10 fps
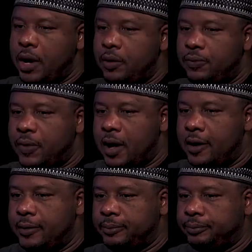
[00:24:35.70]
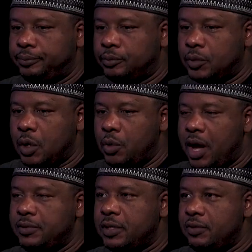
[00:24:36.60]
of, um, we
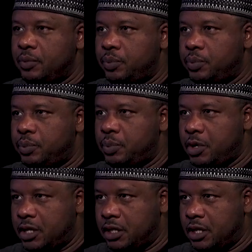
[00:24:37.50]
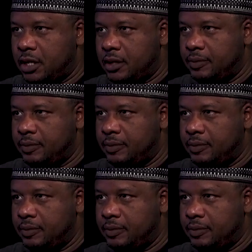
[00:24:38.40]
have seven point agenda